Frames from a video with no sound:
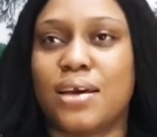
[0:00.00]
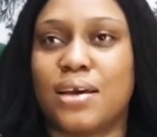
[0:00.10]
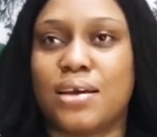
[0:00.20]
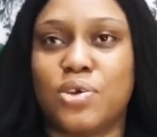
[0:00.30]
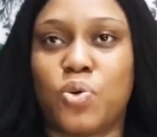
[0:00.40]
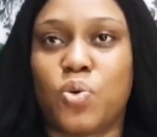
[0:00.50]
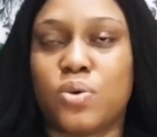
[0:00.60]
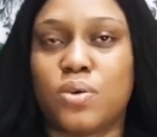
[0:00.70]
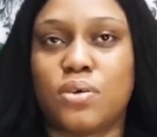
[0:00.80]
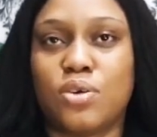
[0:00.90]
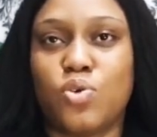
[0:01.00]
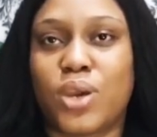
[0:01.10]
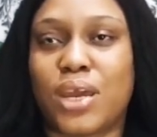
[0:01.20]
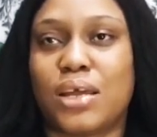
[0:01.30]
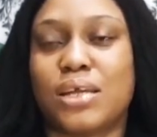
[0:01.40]
you know,
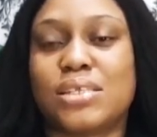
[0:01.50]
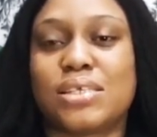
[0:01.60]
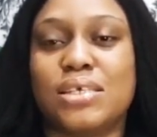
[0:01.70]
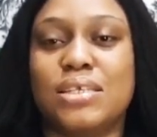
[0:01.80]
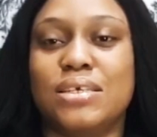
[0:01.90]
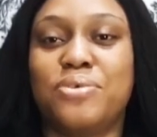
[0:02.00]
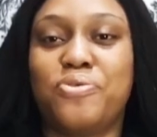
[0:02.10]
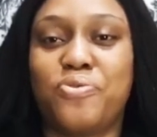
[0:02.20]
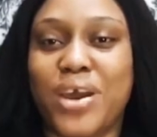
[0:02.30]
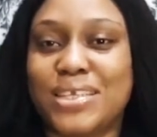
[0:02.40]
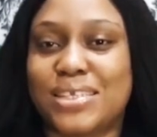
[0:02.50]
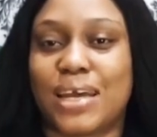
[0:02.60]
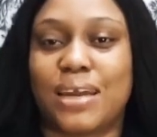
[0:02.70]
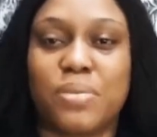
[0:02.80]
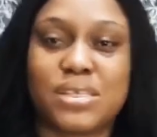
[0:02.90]
looking at and seeing the great
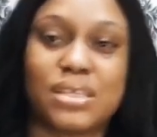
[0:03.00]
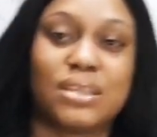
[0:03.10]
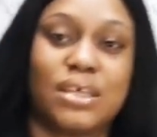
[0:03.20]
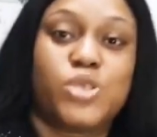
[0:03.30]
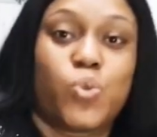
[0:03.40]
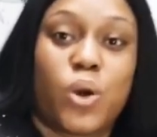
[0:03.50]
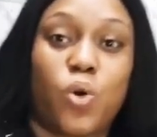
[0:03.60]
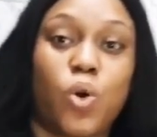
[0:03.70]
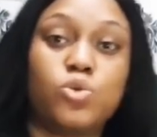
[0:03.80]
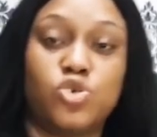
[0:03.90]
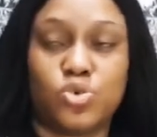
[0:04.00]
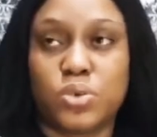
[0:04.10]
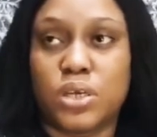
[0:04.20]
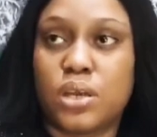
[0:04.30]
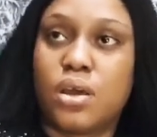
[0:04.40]
and amazing things we're all
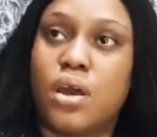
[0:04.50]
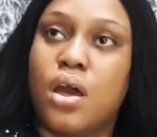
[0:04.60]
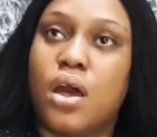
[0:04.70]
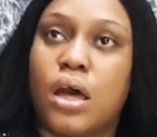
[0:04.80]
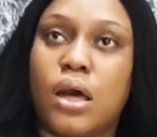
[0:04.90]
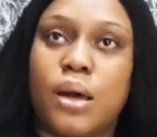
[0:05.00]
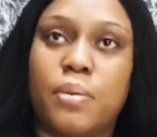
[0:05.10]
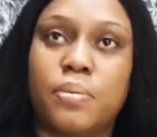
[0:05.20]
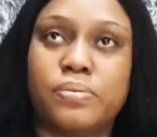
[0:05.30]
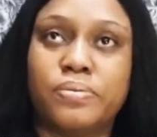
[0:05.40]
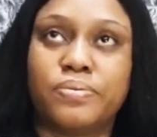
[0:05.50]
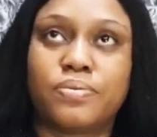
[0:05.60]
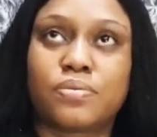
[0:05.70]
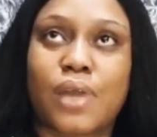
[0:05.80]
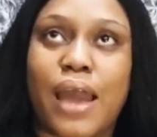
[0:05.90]
doing. Um,
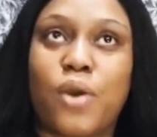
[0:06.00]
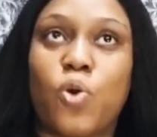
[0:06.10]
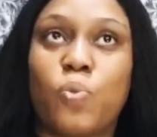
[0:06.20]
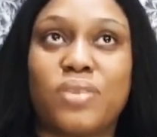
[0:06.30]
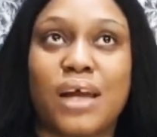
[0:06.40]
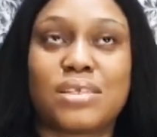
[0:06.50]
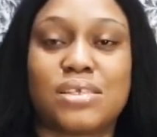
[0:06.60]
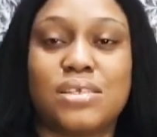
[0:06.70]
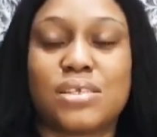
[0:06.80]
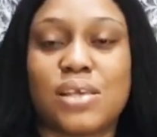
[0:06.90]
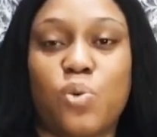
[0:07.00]
I hope that this year will